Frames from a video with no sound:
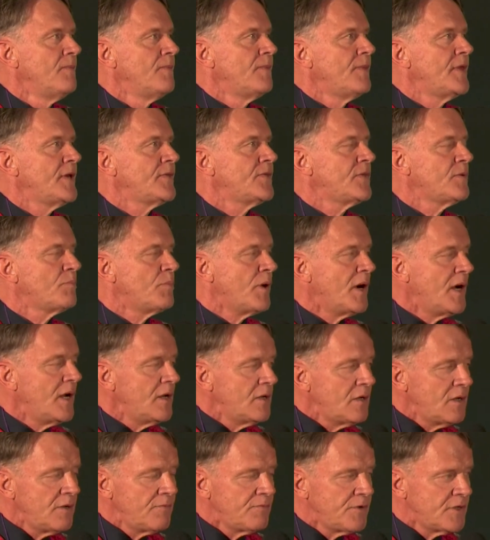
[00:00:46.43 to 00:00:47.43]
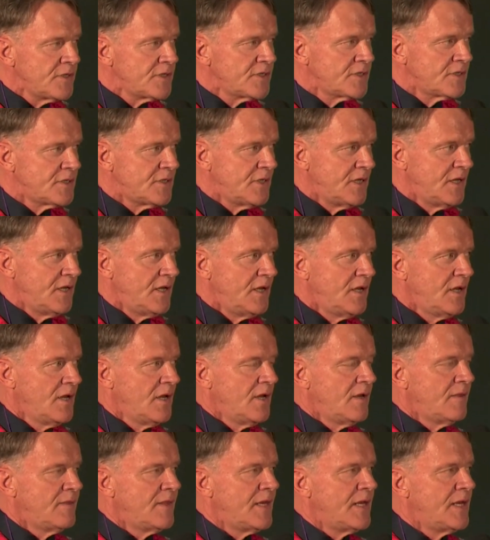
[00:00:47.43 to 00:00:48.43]
that the biodiversity
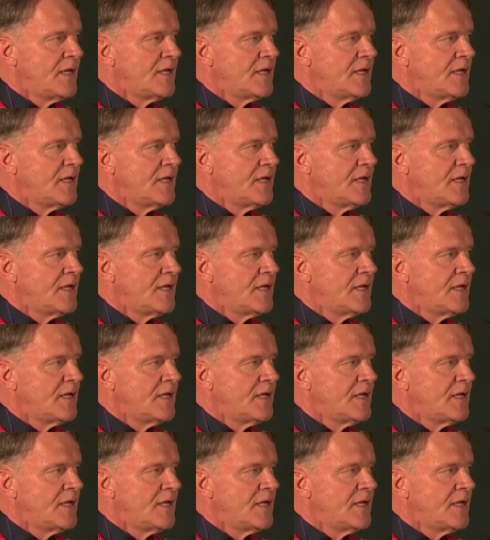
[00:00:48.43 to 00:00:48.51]
that